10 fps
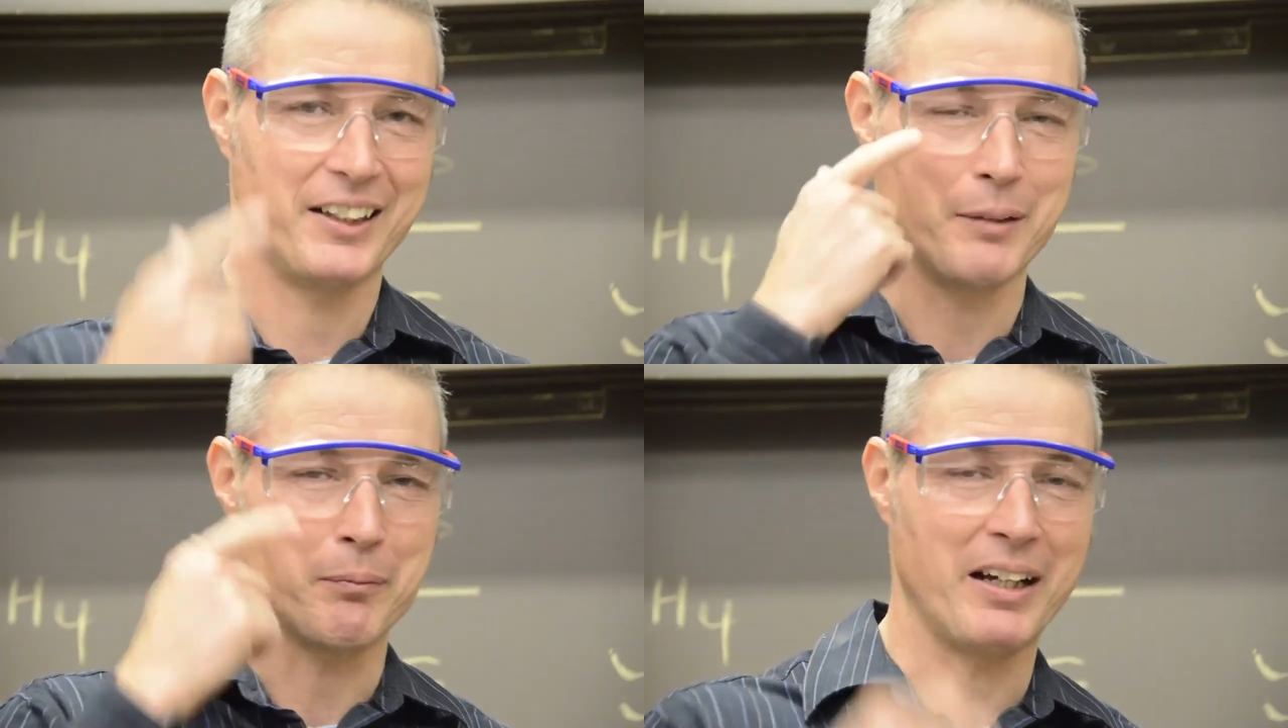
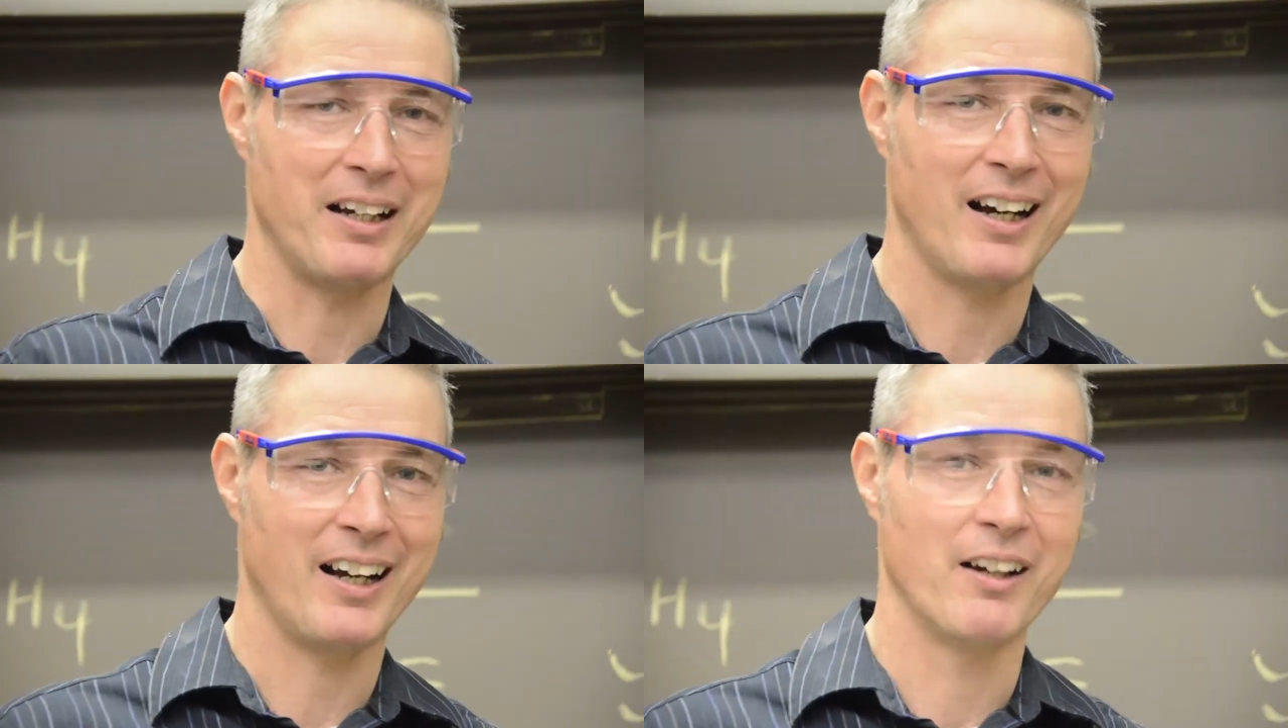Hit my
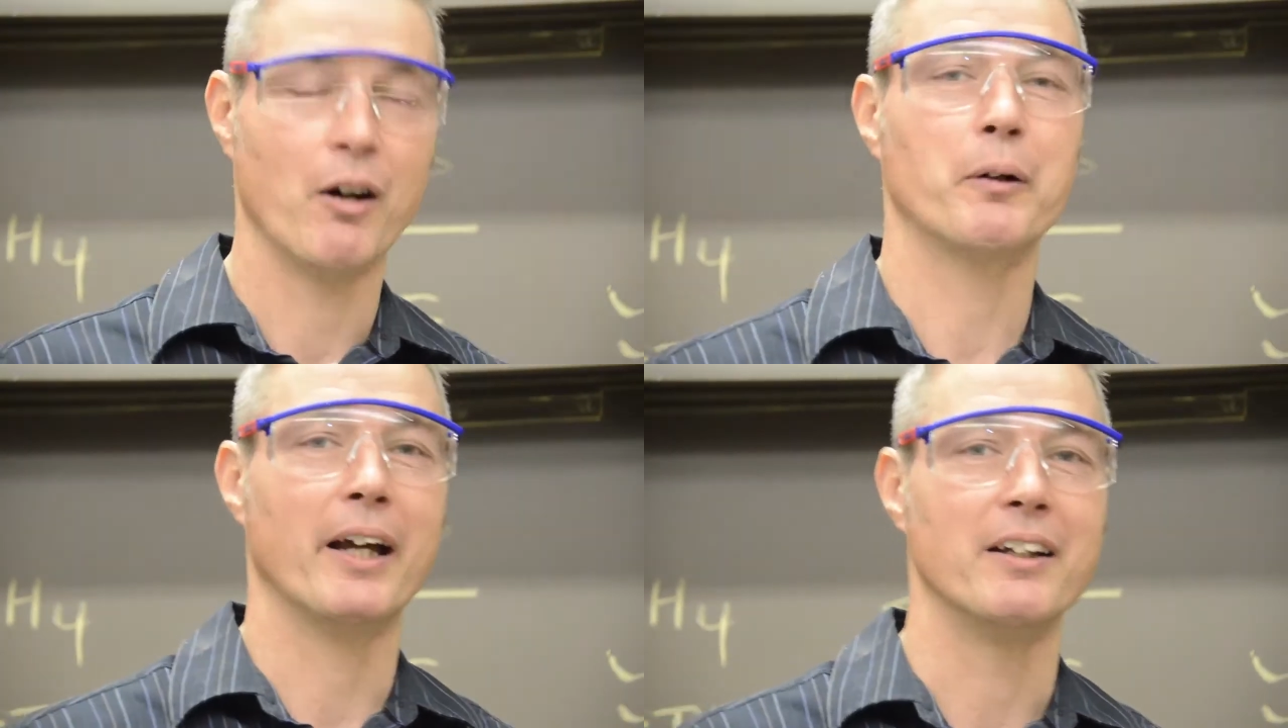eye.
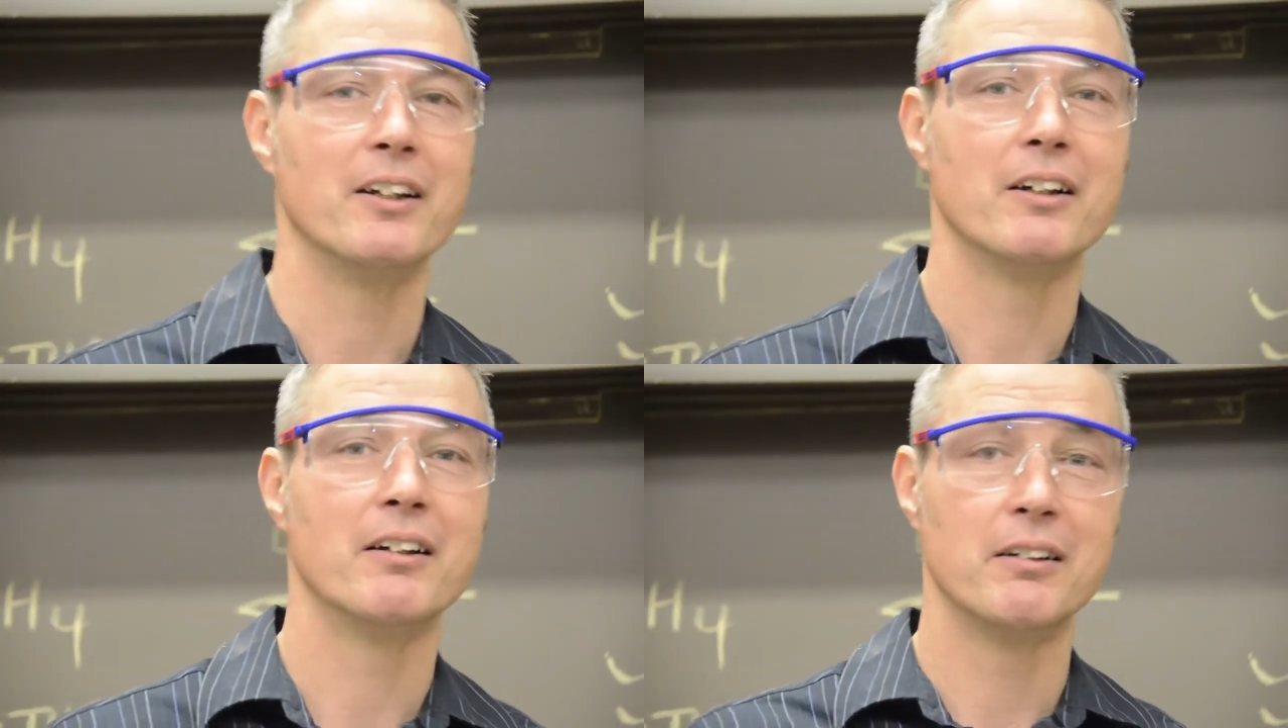
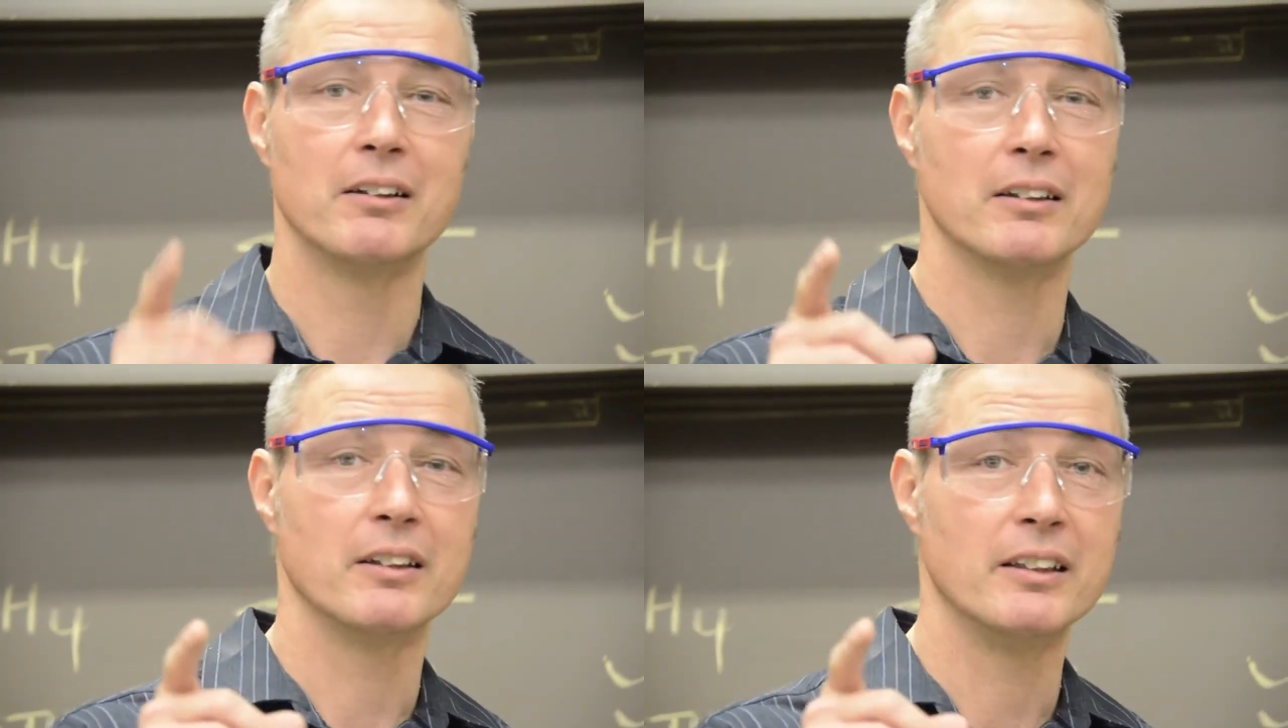Okay,
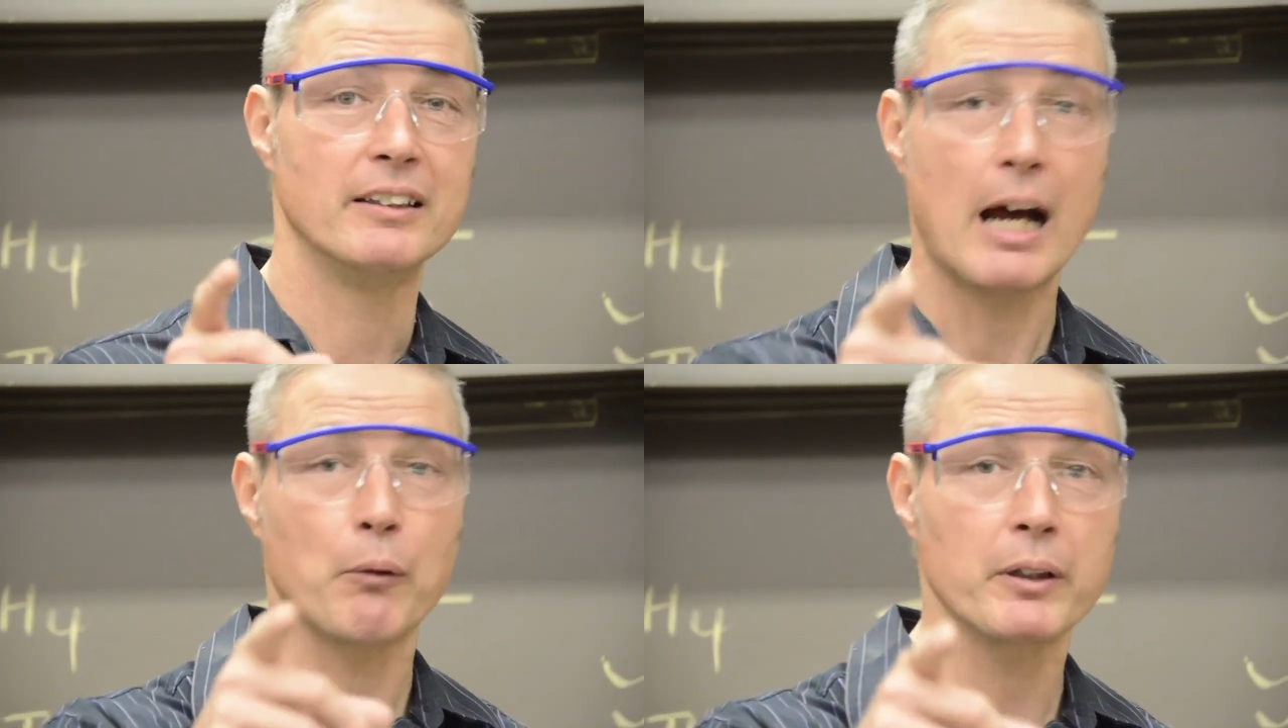
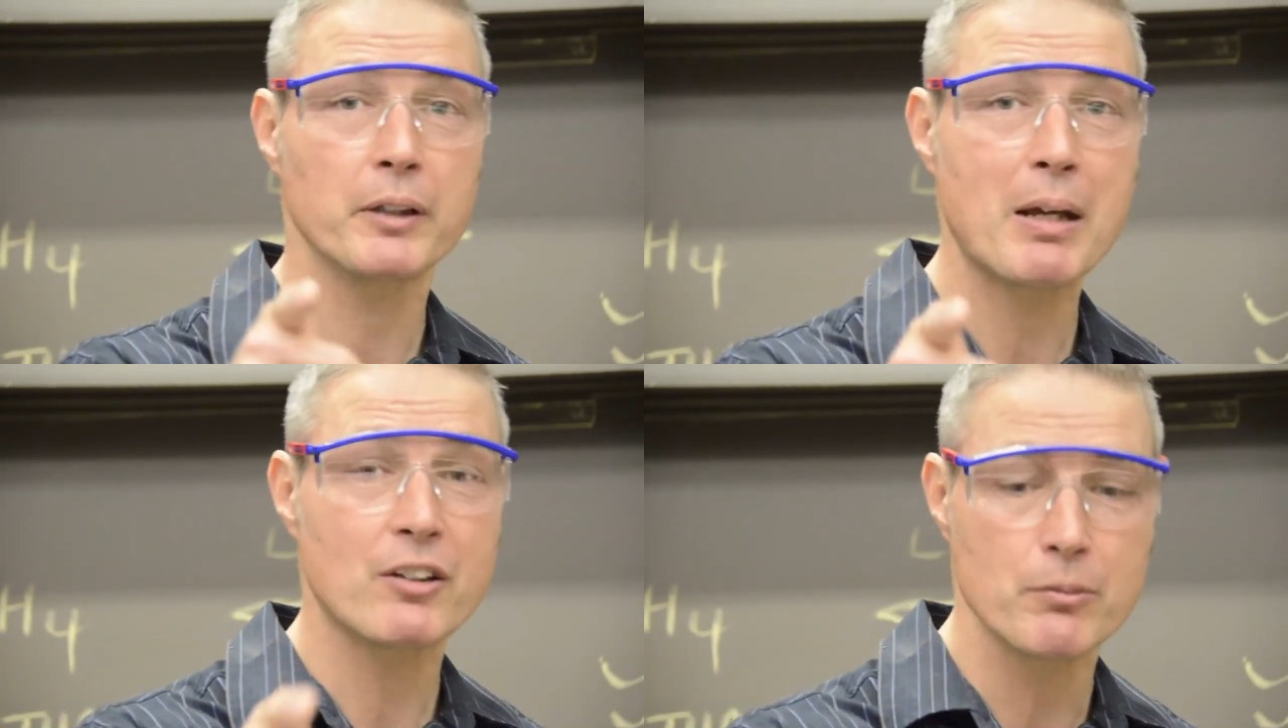now we're
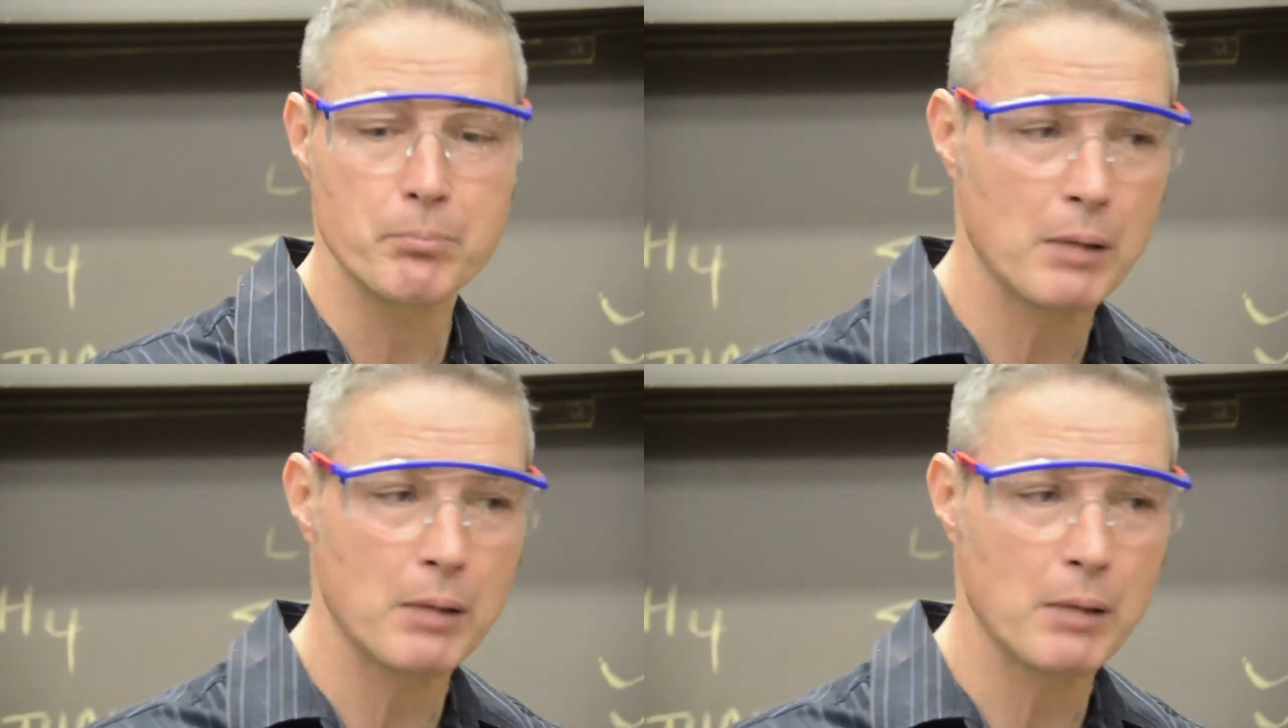going to make some